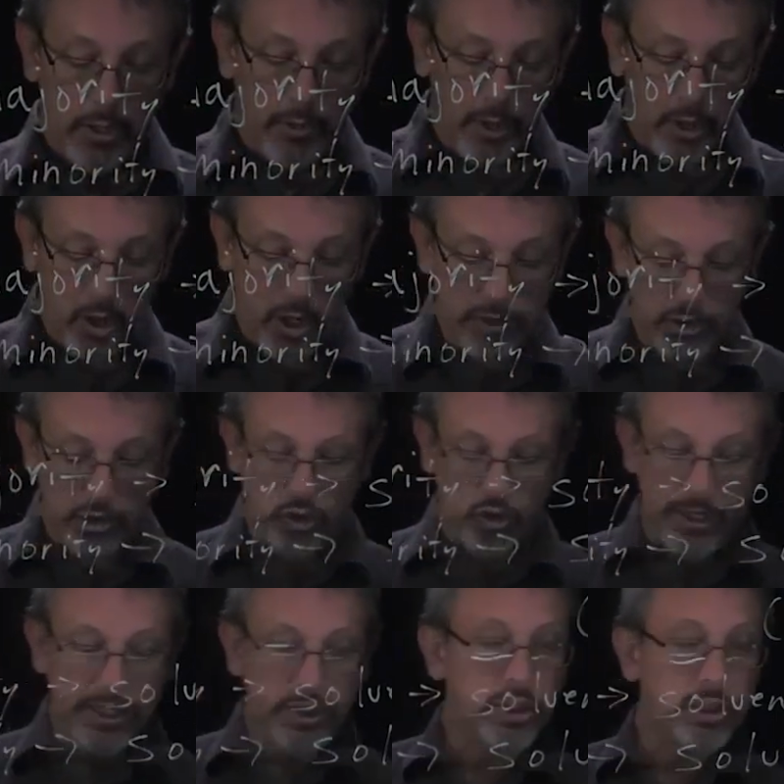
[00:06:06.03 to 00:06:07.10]

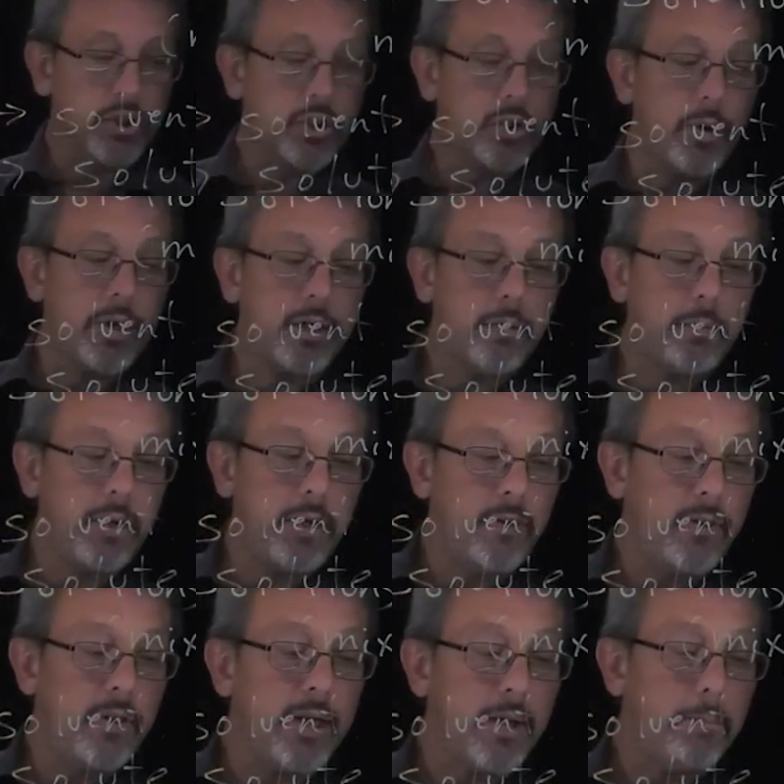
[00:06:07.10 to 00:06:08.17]
concentration is going to be
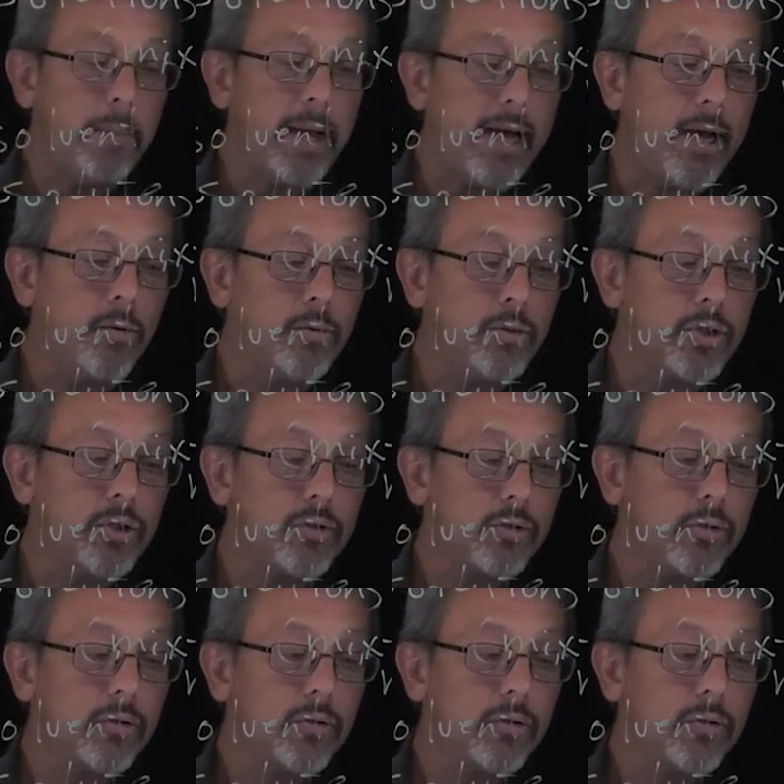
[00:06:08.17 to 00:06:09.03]
the amount